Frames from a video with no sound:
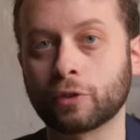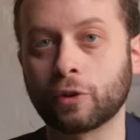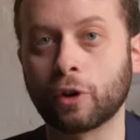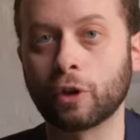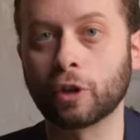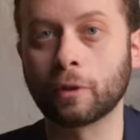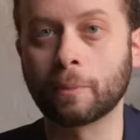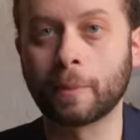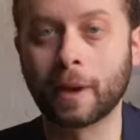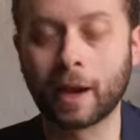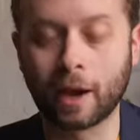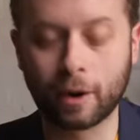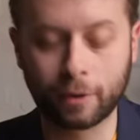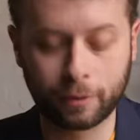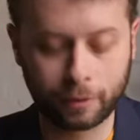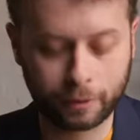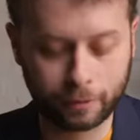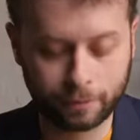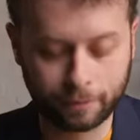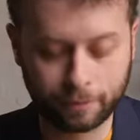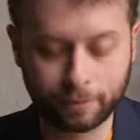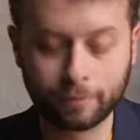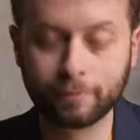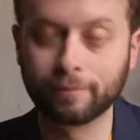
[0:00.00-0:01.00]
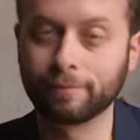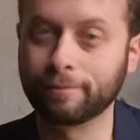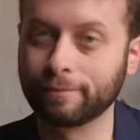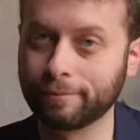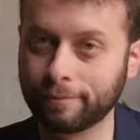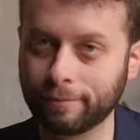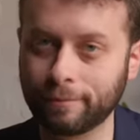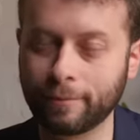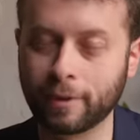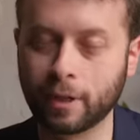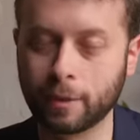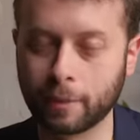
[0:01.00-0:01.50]
are all about
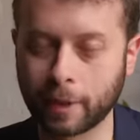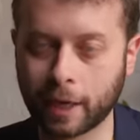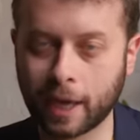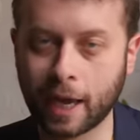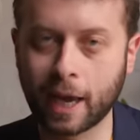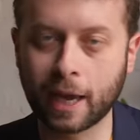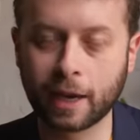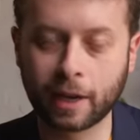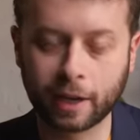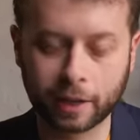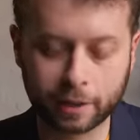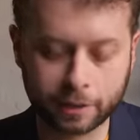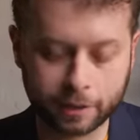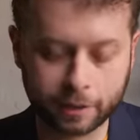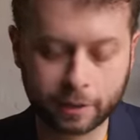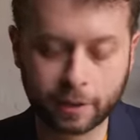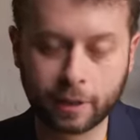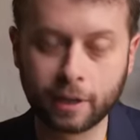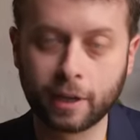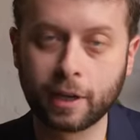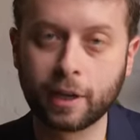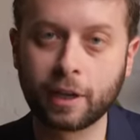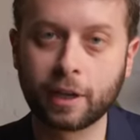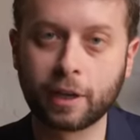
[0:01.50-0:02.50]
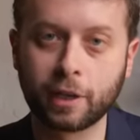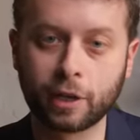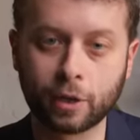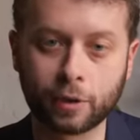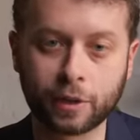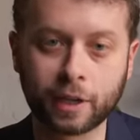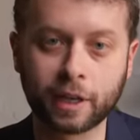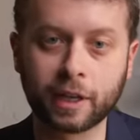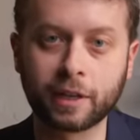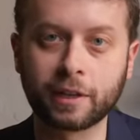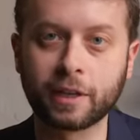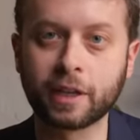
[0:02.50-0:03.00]
the mechanics you know,
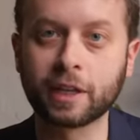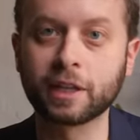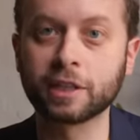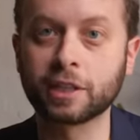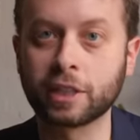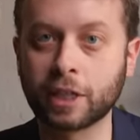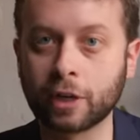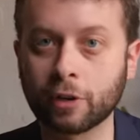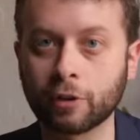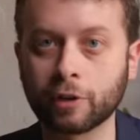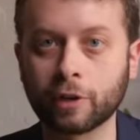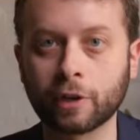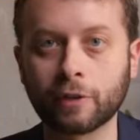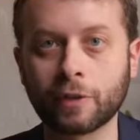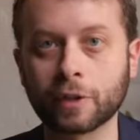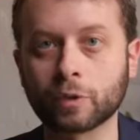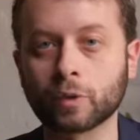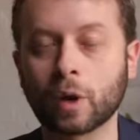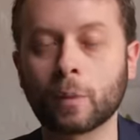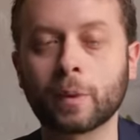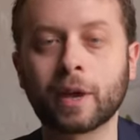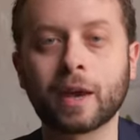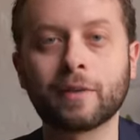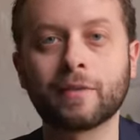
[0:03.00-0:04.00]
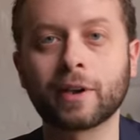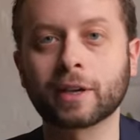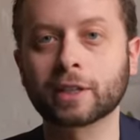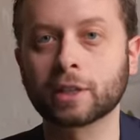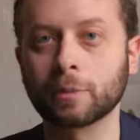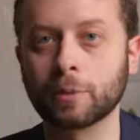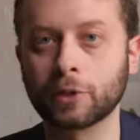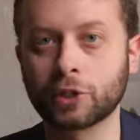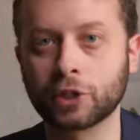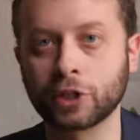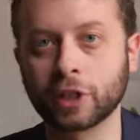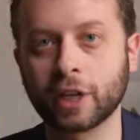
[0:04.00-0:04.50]
the, the interior. That's why we have
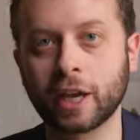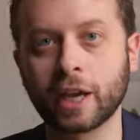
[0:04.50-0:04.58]
exhibition